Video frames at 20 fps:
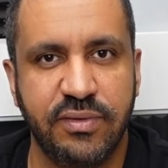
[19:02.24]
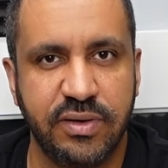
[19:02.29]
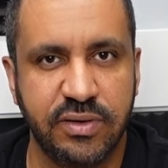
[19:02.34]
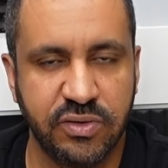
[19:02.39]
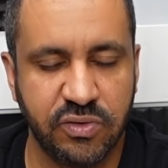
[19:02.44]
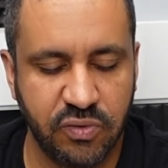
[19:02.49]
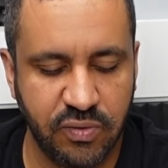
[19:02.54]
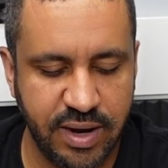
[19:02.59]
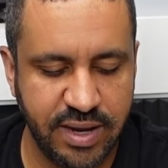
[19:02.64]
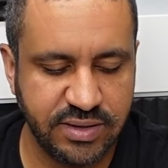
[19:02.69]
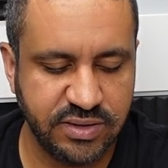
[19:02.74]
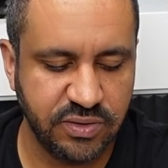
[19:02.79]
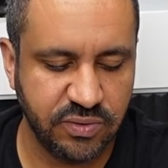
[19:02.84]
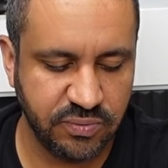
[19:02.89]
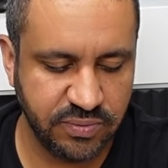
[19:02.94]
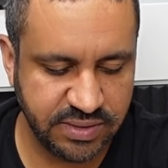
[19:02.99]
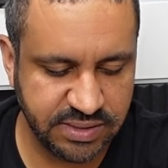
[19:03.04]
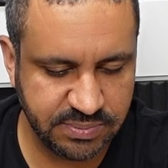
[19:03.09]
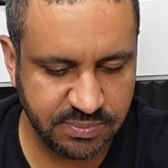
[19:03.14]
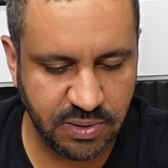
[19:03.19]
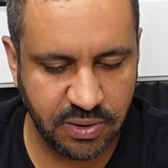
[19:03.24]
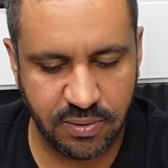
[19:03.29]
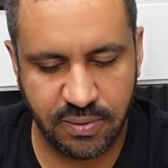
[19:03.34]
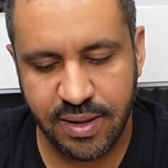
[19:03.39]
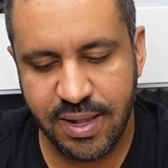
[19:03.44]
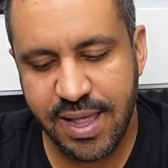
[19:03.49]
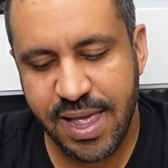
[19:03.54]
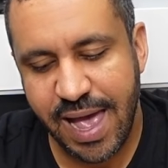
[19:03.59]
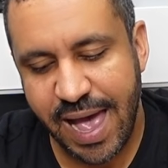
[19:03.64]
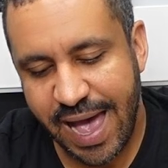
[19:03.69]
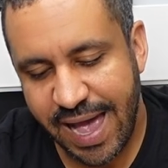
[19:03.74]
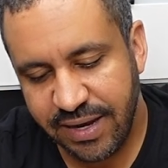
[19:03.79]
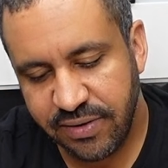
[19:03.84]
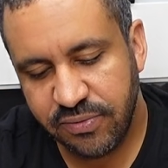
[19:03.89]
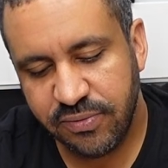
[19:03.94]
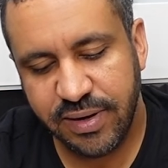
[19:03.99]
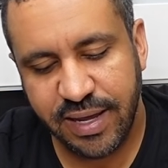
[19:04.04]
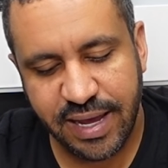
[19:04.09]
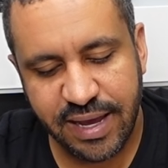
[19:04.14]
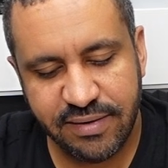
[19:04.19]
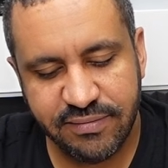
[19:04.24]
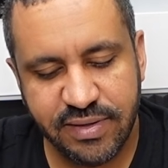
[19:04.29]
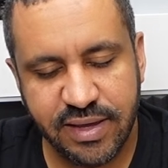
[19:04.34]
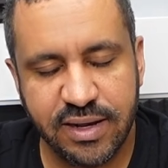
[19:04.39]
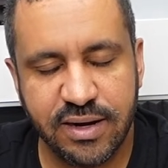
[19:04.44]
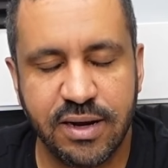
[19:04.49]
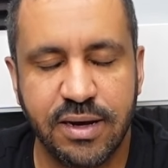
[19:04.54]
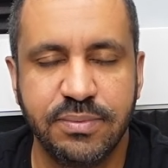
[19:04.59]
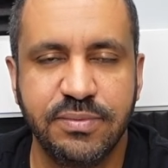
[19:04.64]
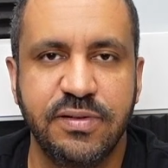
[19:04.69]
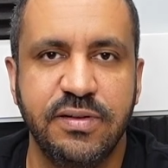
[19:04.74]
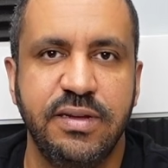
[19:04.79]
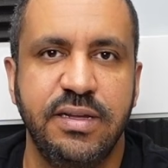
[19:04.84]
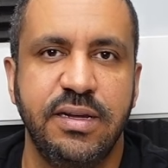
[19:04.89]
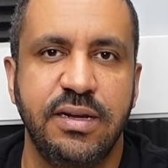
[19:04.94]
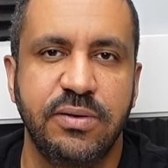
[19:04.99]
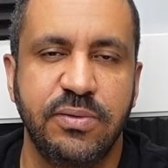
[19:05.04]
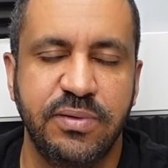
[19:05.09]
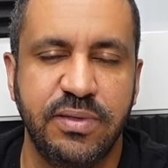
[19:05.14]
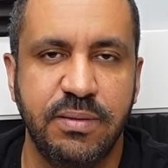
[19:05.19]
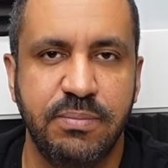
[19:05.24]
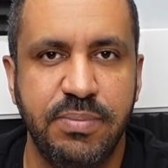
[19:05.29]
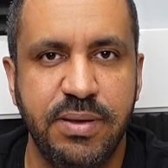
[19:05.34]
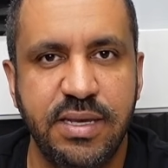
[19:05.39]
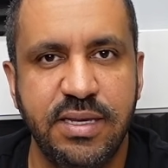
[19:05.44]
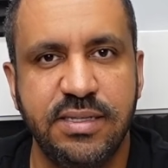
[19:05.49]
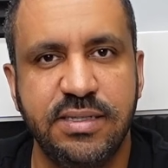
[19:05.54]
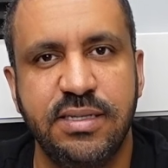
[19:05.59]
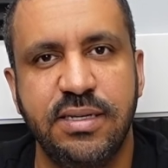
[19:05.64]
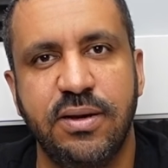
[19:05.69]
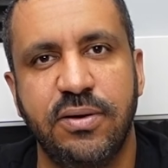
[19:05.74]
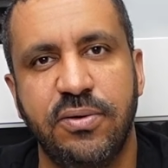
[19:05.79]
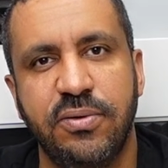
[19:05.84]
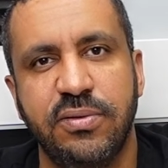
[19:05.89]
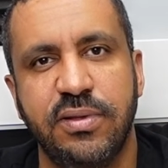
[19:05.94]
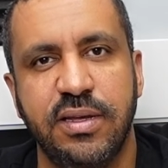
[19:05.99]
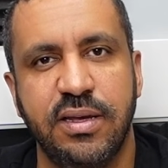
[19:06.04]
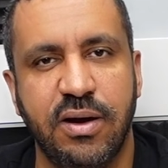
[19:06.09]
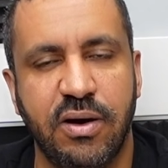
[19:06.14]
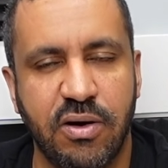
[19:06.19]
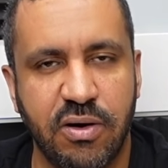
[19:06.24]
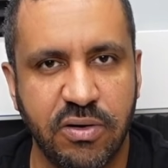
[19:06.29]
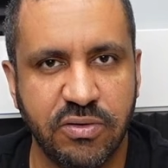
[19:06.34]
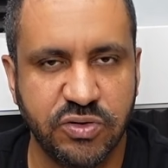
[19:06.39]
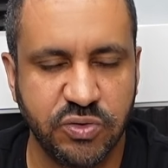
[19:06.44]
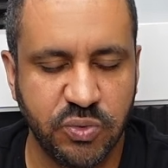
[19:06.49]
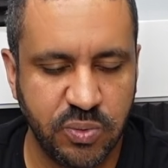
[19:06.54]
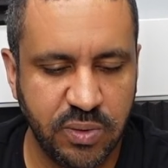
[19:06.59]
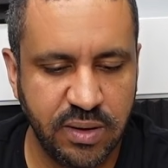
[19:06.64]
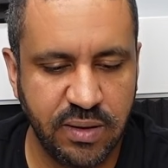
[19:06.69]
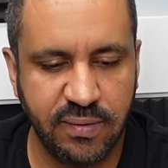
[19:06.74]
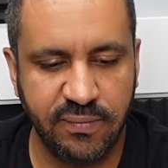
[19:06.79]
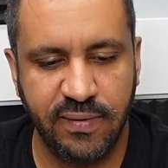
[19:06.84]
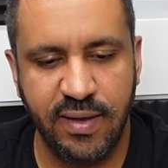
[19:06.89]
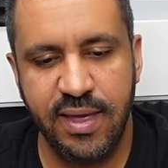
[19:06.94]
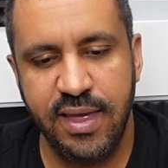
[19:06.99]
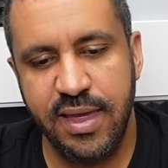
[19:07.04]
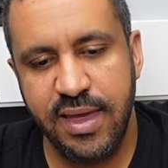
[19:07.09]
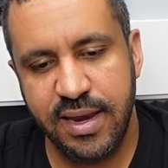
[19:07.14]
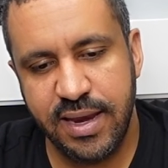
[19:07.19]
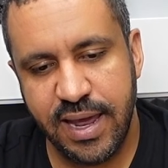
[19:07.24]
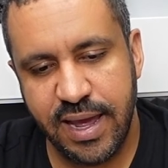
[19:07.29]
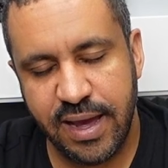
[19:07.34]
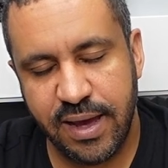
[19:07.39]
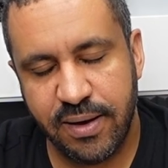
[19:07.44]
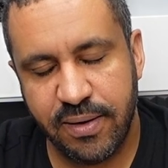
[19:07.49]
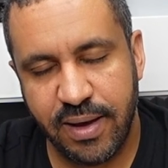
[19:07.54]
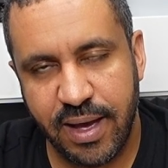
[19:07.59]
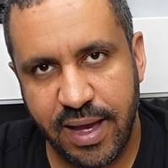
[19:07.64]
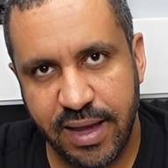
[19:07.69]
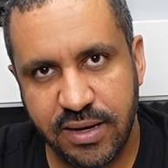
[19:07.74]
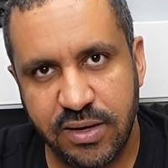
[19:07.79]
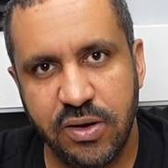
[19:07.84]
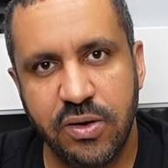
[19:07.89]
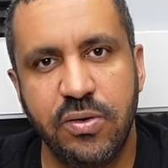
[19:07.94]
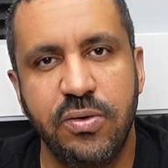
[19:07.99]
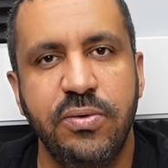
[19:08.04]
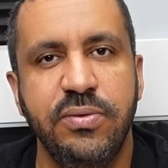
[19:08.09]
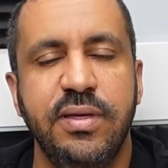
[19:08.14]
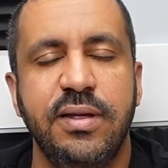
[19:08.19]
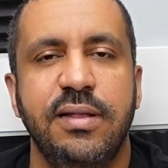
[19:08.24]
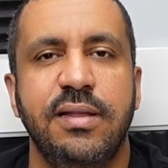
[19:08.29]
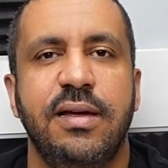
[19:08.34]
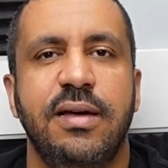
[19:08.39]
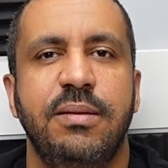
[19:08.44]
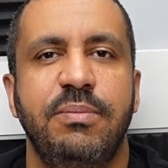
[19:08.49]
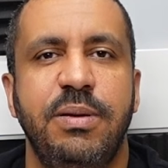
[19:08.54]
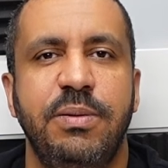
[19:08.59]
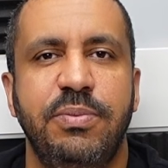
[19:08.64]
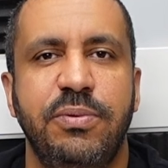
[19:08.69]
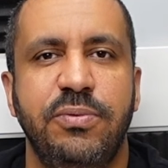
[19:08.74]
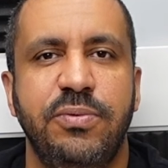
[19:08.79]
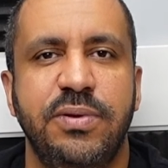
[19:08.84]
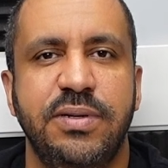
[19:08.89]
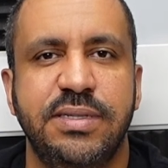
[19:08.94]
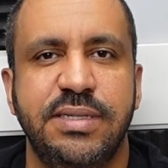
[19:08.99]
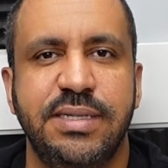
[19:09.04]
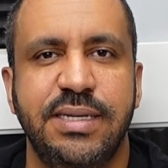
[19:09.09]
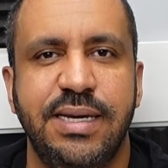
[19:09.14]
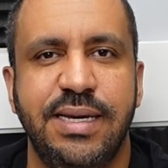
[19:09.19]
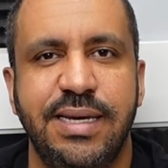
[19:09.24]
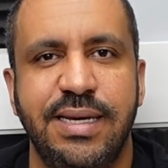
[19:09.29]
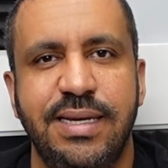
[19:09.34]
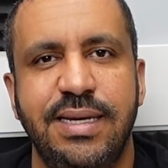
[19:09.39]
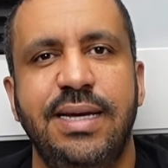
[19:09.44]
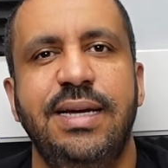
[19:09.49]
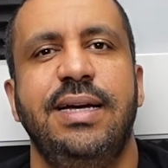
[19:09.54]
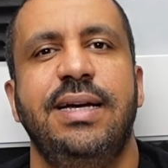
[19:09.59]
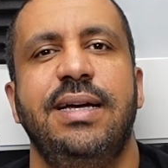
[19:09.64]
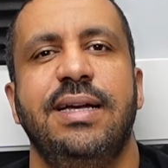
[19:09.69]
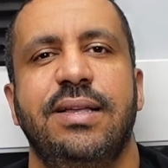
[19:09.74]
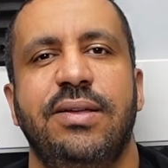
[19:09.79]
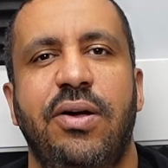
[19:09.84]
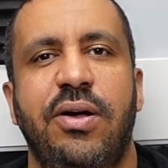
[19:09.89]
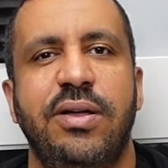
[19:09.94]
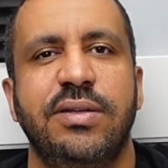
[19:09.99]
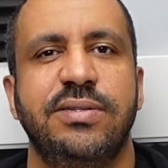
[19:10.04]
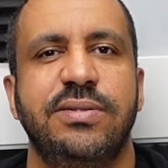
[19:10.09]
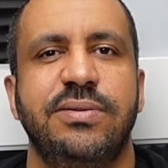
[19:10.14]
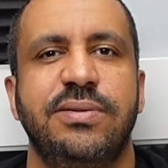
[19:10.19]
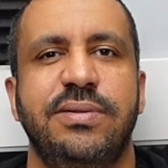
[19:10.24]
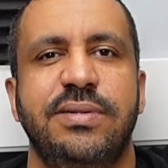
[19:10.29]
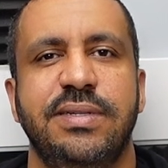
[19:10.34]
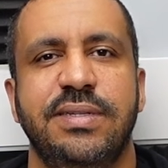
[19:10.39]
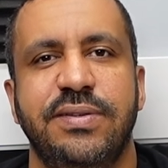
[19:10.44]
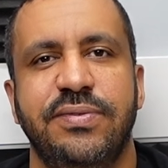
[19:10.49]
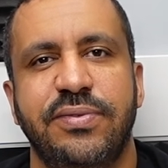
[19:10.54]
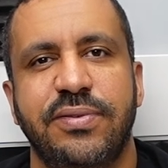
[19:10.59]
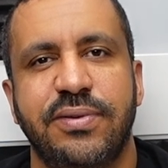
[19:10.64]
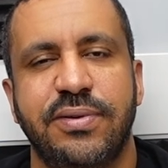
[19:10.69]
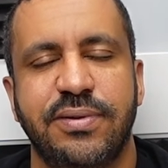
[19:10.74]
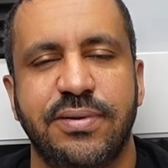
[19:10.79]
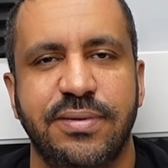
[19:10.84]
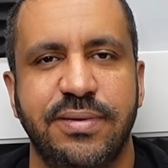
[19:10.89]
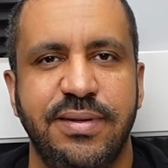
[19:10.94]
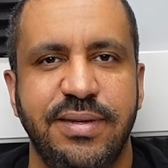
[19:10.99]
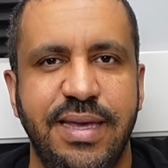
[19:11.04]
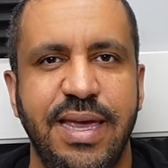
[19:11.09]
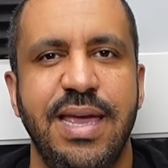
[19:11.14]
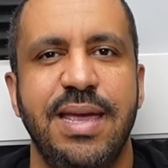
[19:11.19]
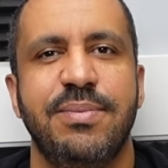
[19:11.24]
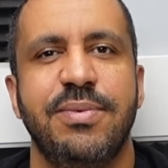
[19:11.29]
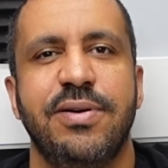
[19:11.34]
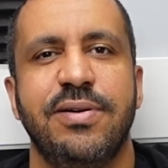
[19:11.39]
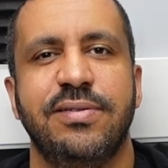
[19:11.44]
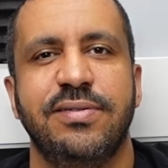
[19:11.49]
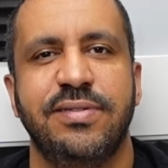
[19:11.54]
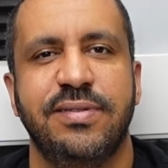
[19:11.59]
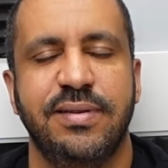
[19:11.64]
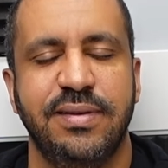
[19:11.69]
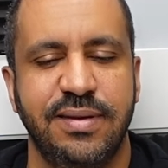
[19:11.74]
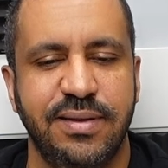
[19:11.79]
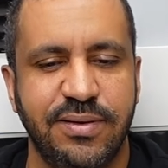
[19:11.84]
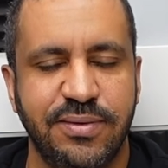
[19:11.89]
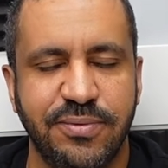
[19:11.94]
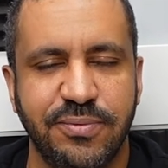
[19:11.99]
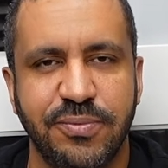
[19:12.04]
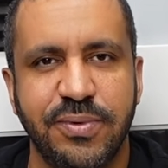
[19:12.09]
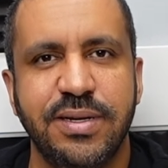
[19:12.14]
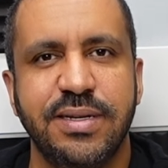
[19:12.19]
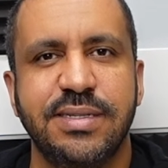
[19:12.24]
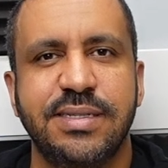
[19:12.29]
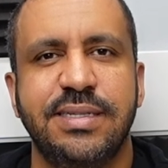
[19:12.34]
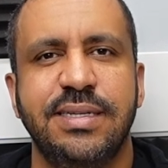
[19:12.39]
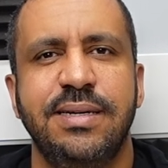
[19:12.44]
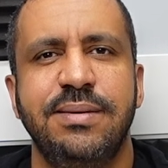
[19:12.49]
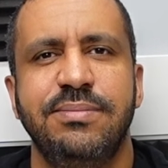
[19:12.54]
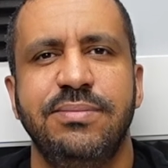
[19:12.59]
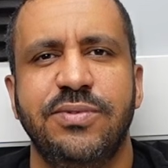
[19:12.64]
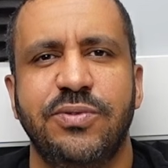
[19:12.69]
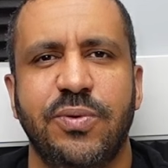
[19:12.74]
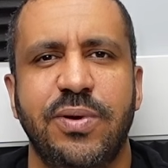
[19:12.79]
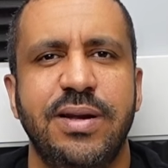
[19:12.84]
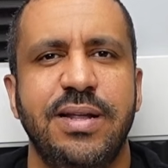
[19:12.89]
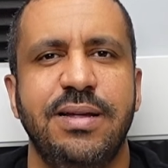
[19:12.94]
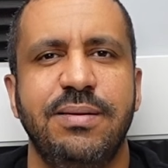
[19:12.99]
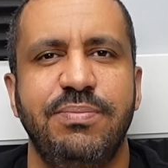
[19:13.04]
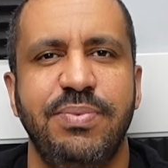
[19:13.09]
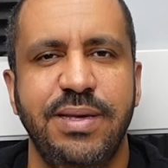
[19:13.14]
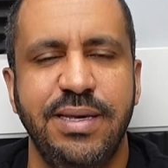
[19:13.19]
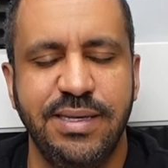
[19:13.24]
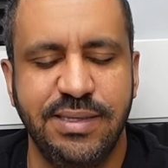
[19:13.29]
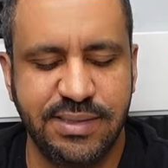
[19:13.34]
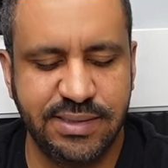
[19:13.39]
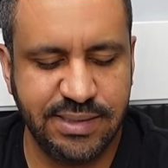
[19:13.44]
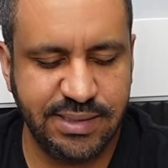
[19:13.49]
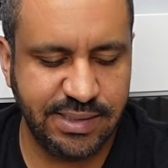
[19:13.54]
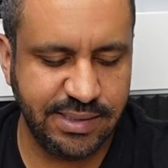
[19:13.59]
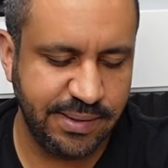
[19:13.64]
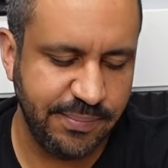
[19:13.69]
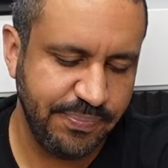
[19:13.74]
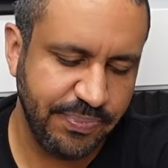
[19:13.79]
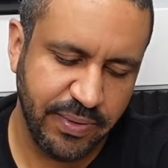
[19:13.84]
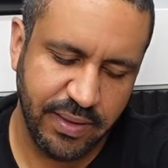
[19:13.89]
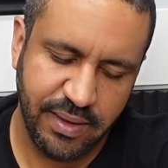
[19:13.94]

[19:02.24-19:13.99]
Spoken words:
on Gran Turismo. I don't have that option here with the PC-only R12. Now, I know that a lot of people will say, console is for gamers, you know, real sims run on PC.